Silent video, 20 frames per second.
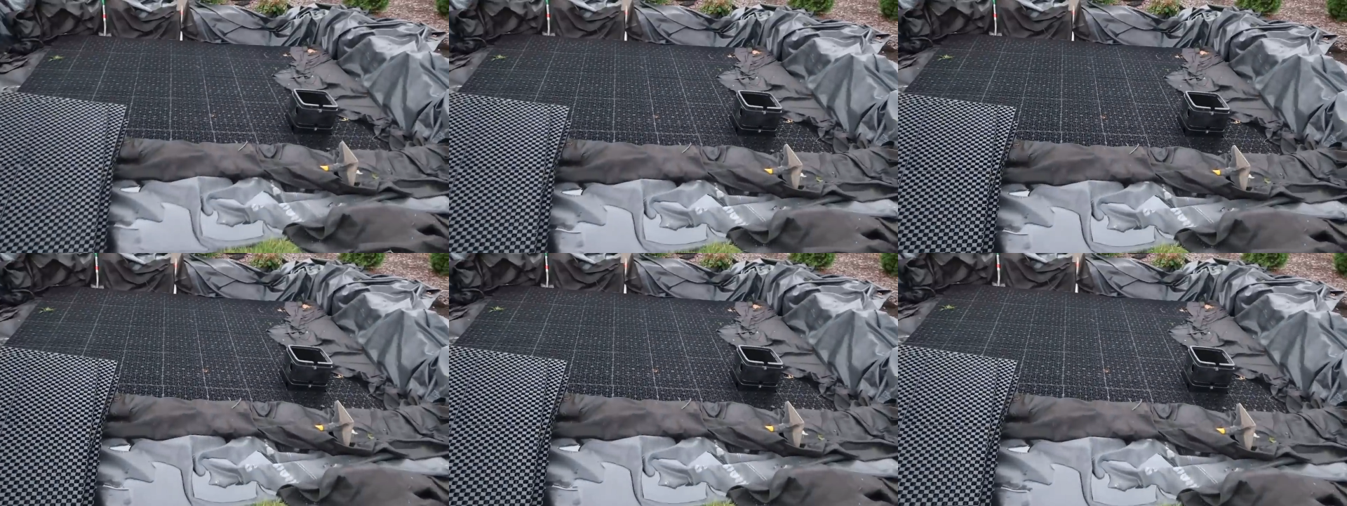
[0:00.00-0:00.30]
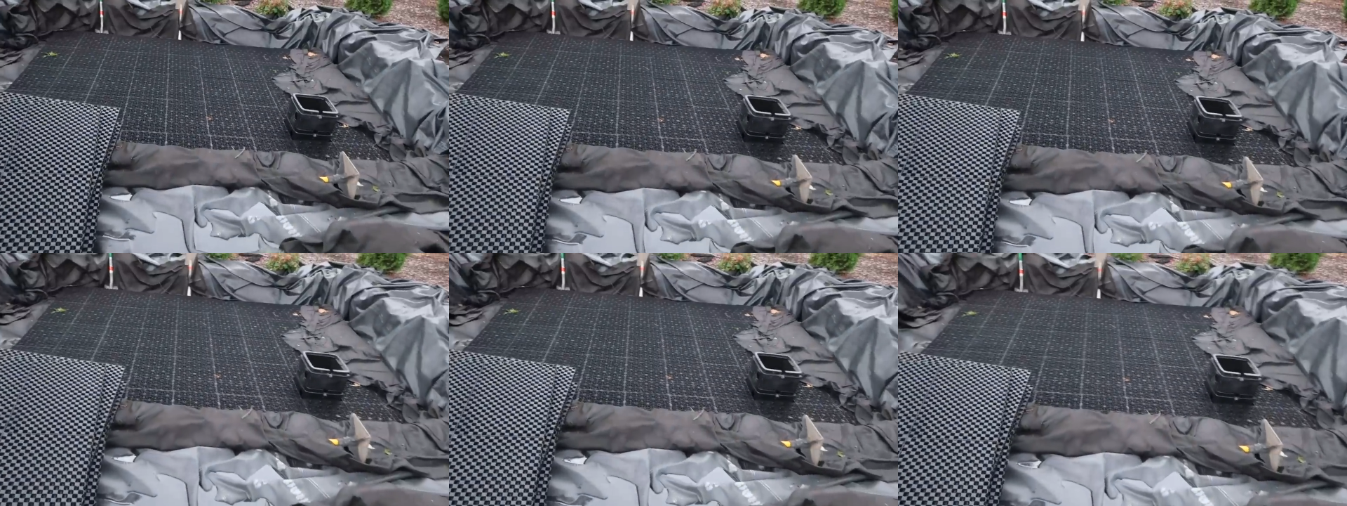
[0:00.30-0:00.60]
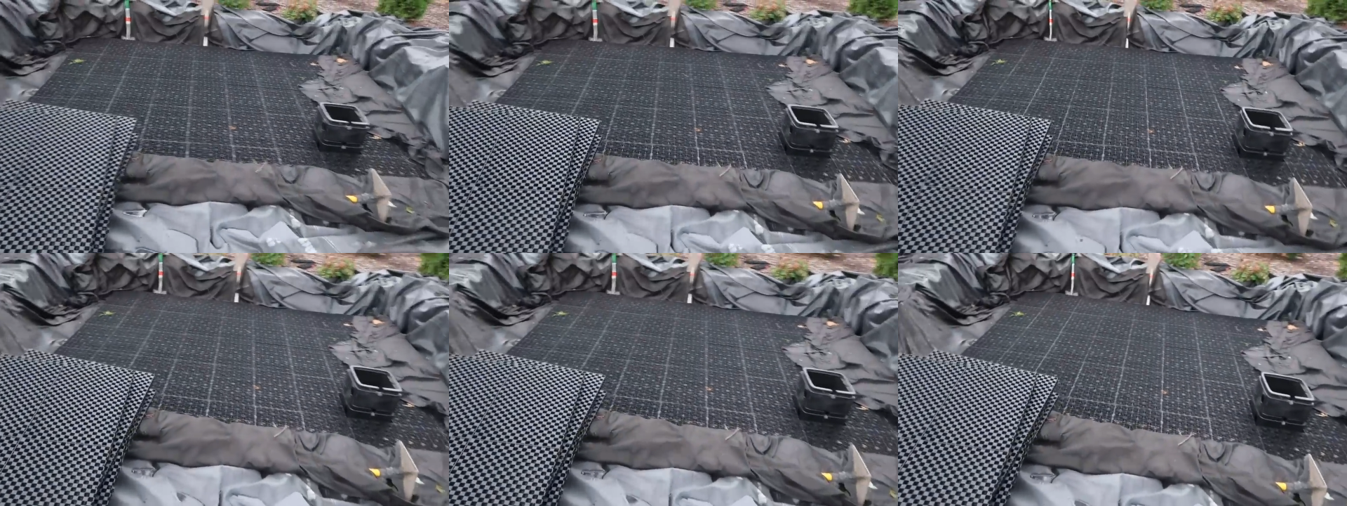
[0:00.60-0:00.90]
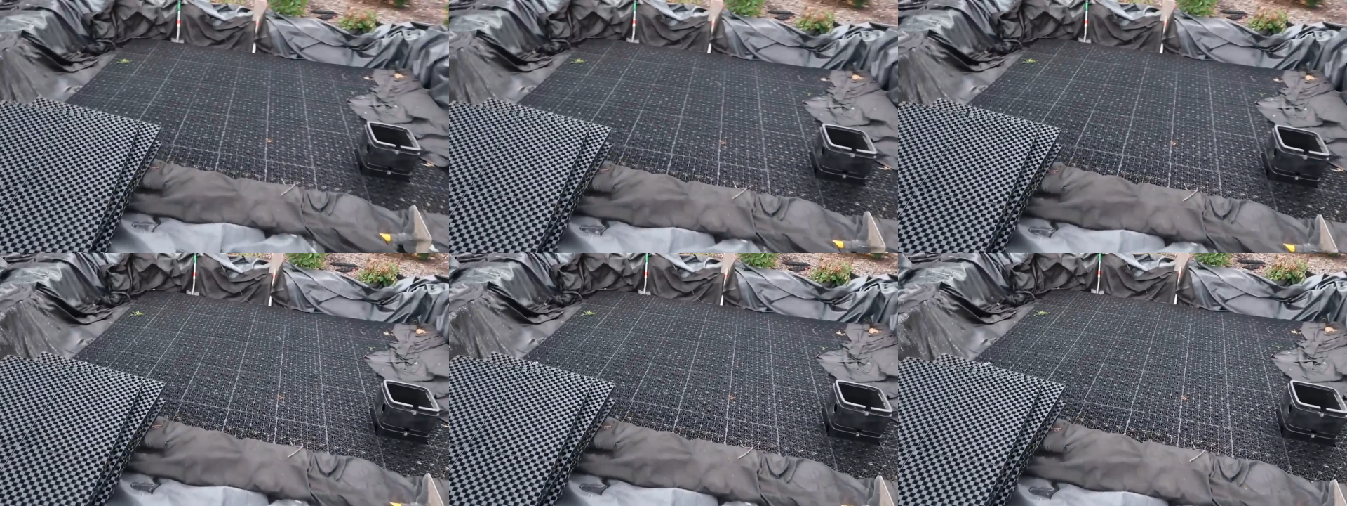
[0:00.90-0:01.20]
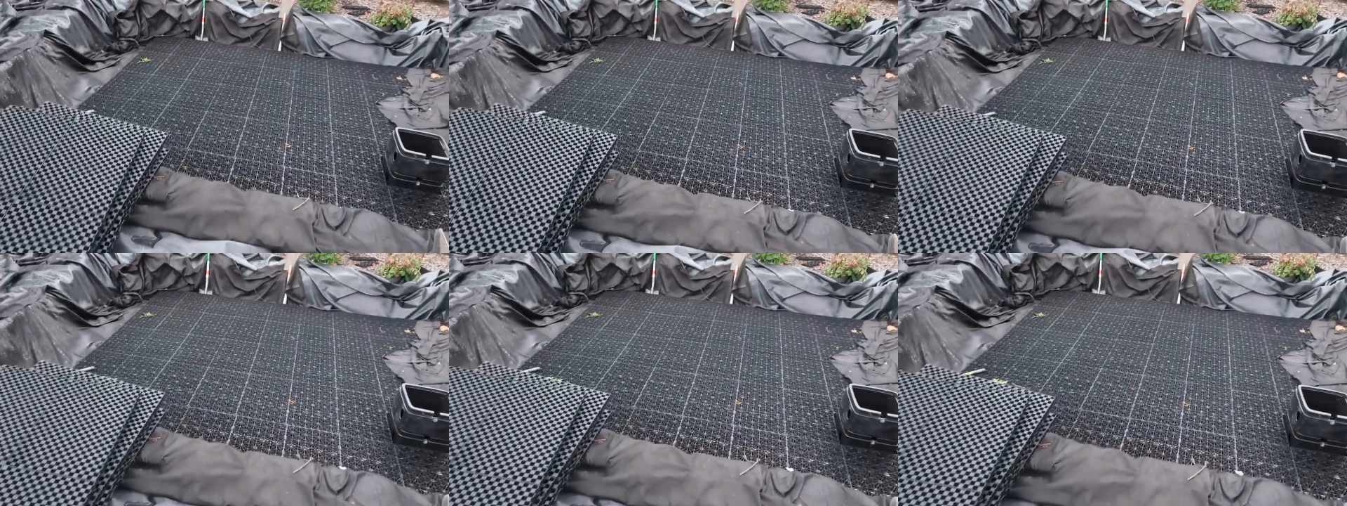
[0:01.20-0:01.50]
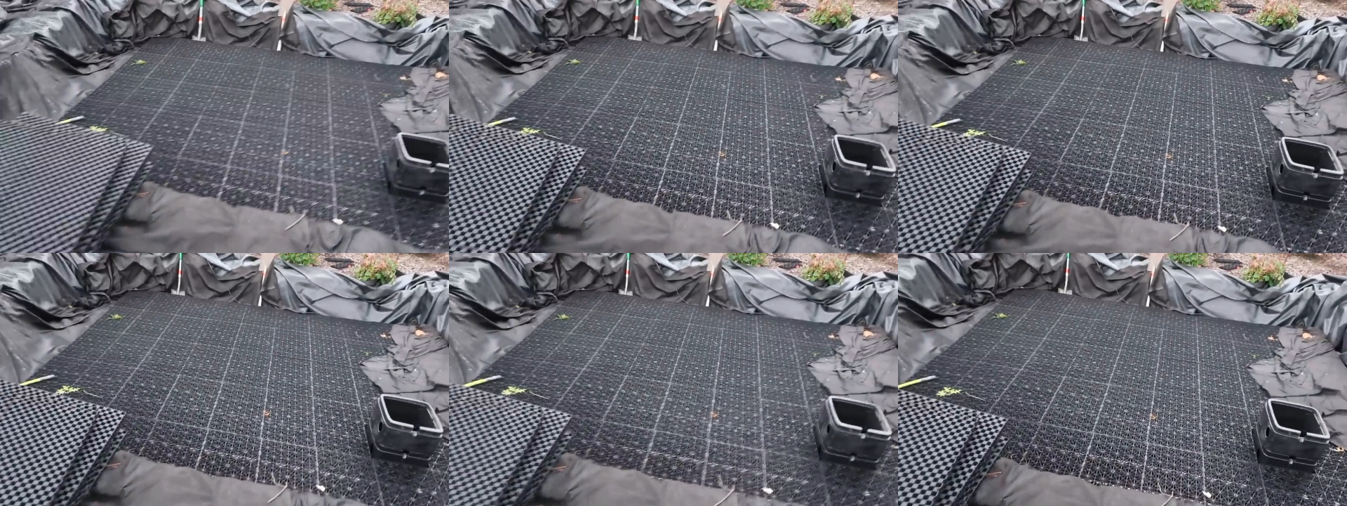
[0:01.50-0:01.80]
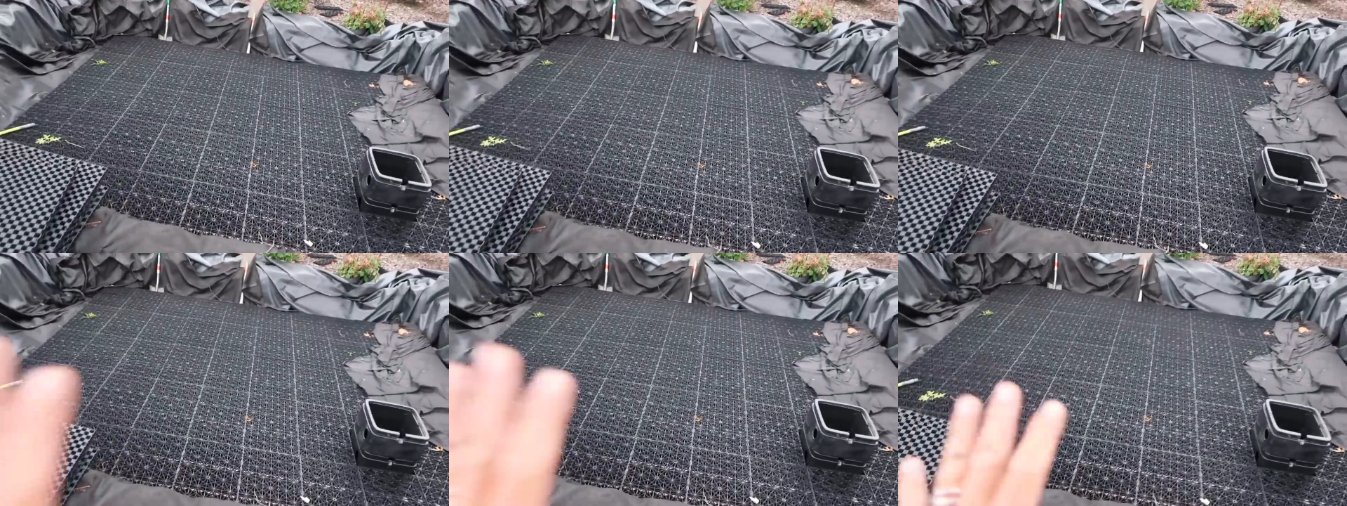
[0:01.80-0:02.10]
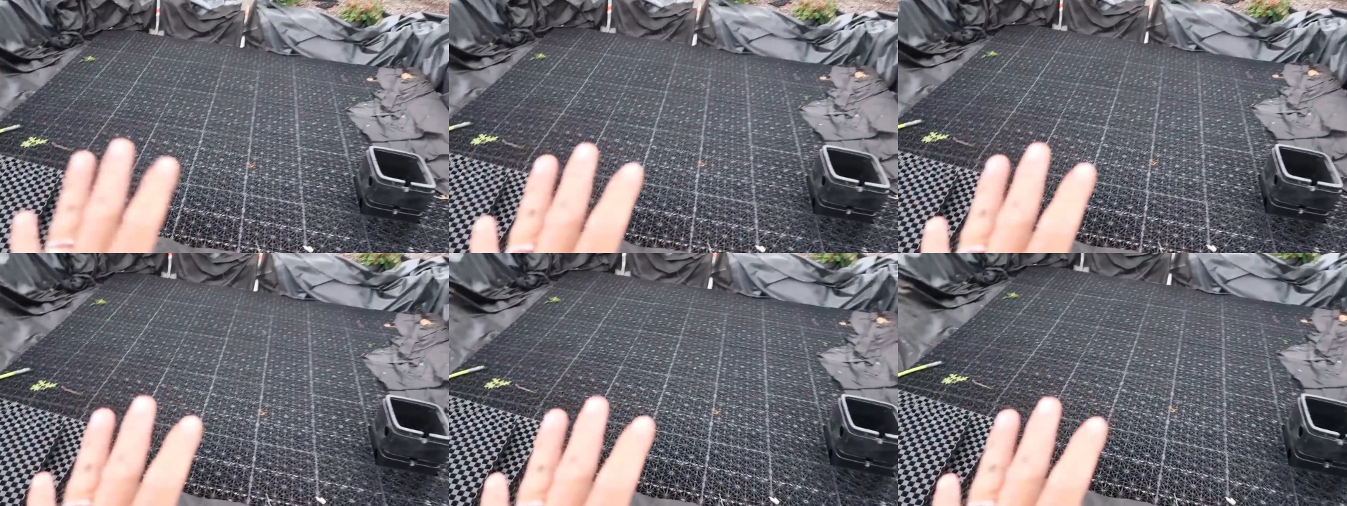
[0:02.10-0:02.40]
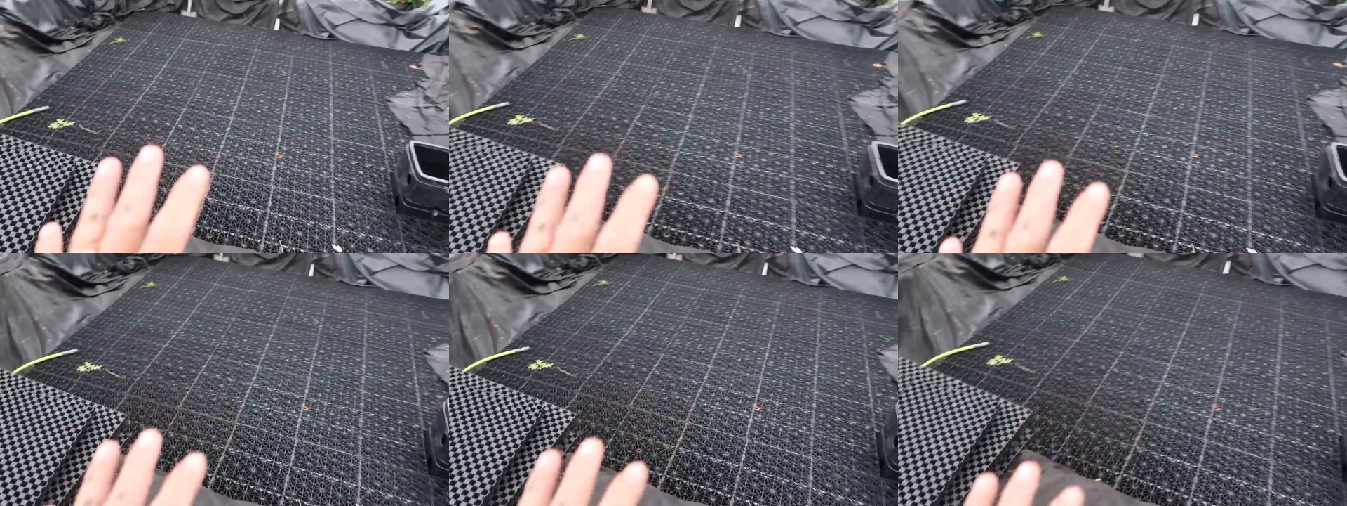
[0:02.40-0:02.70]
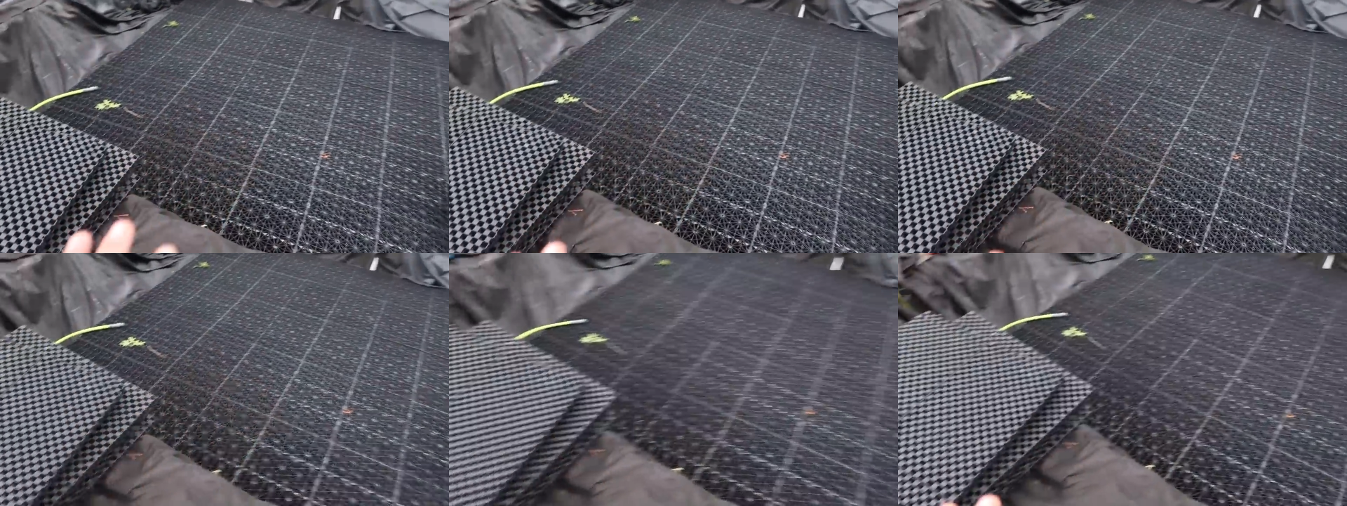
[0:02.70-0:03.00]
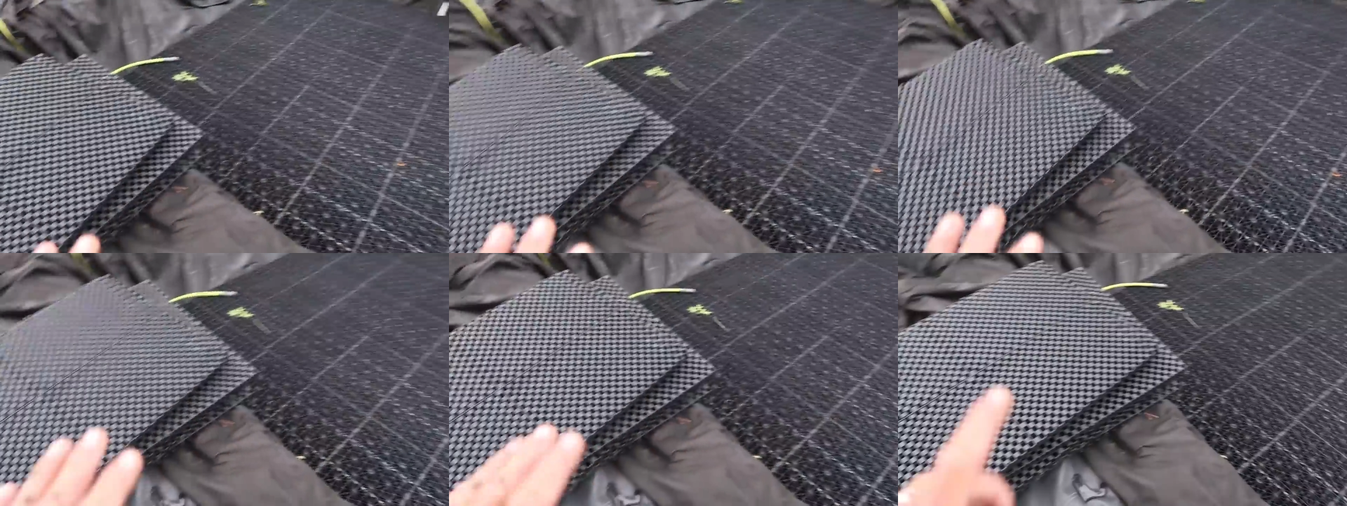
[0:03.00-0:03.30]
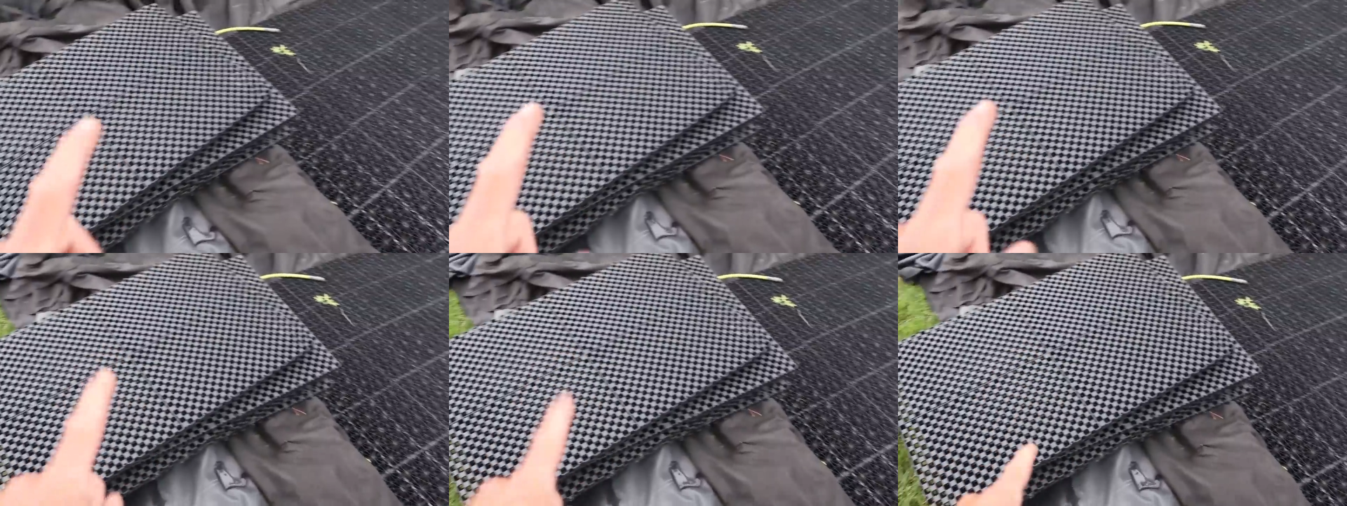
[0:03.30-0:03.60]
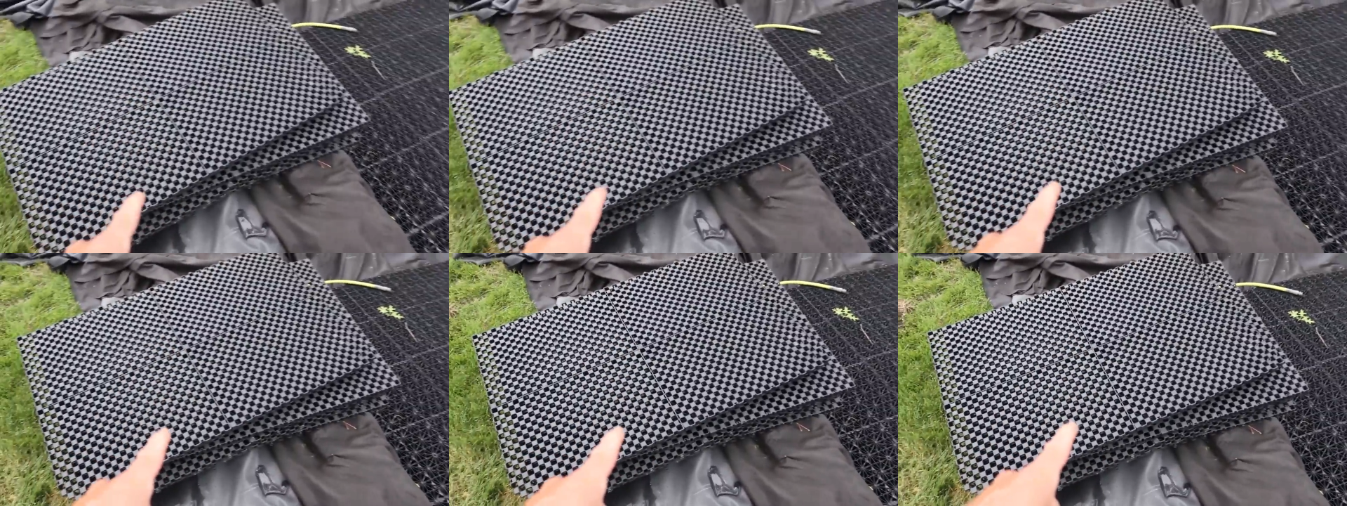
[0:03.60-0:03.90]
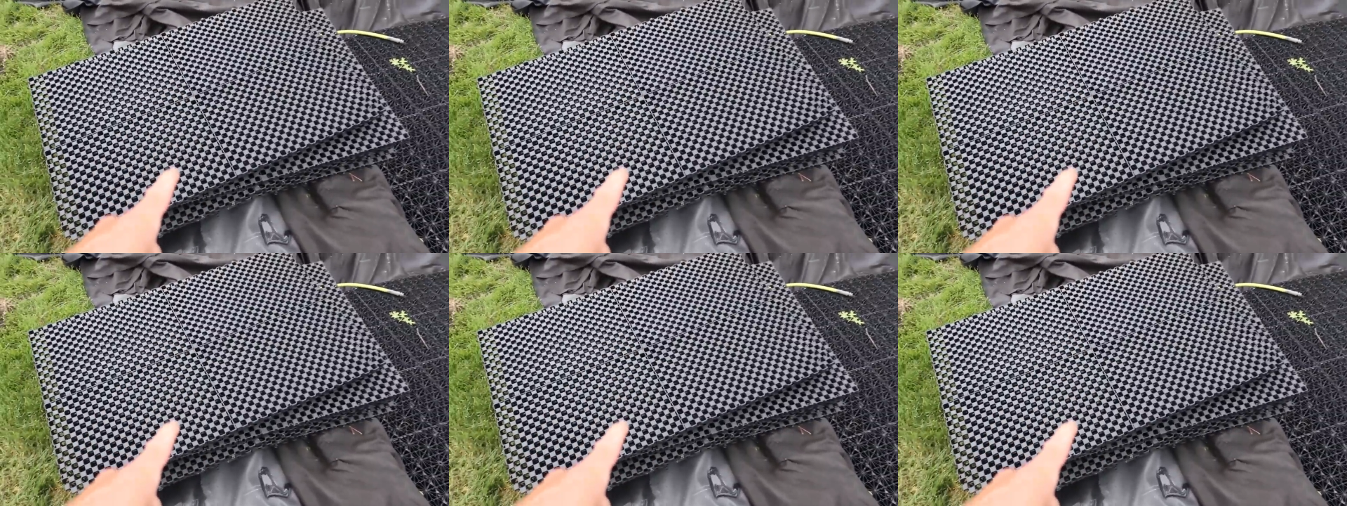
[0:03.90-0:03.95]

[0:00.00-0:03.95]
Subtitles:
[unreadable: no face in view]